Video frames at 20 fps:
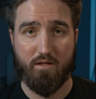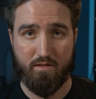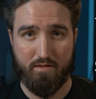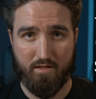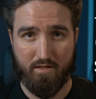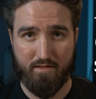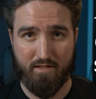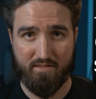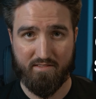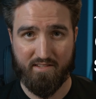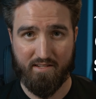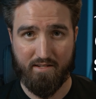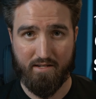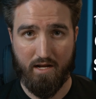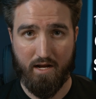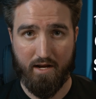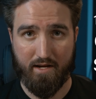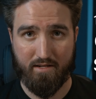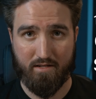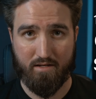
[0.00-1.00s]
than the
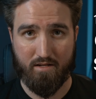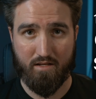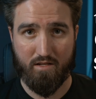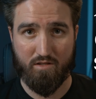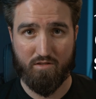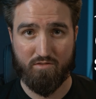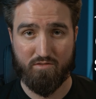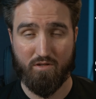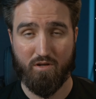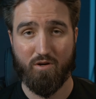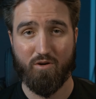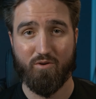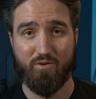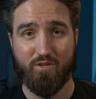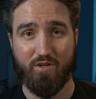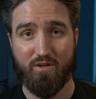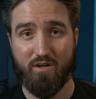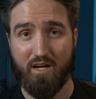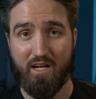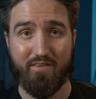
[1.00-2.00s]
Z9. So
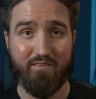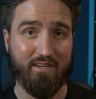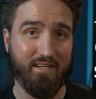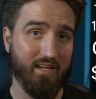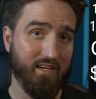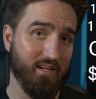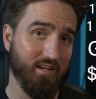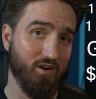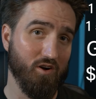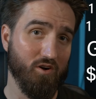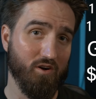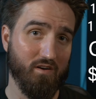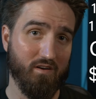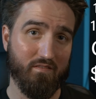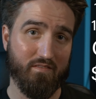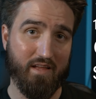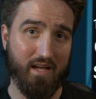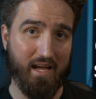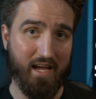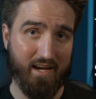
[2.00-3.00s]
you're not even getting all
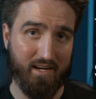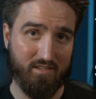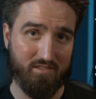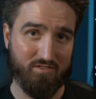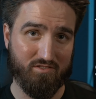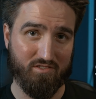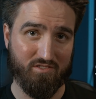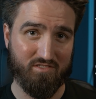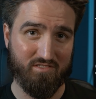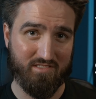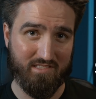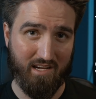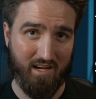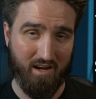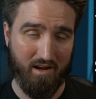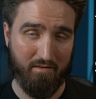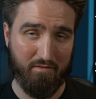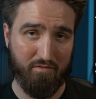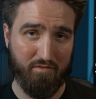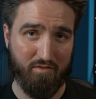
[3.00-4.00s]
that extra
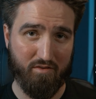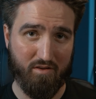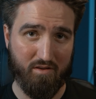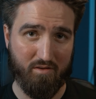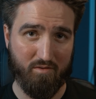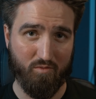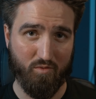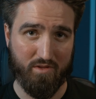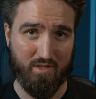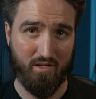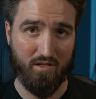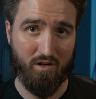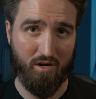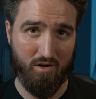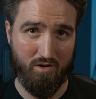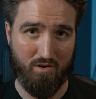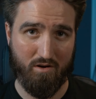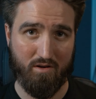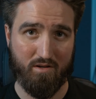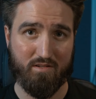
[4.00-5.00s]
stuff with the
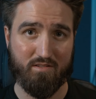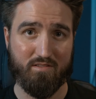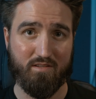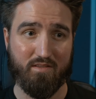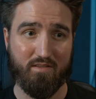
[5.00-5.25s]
cards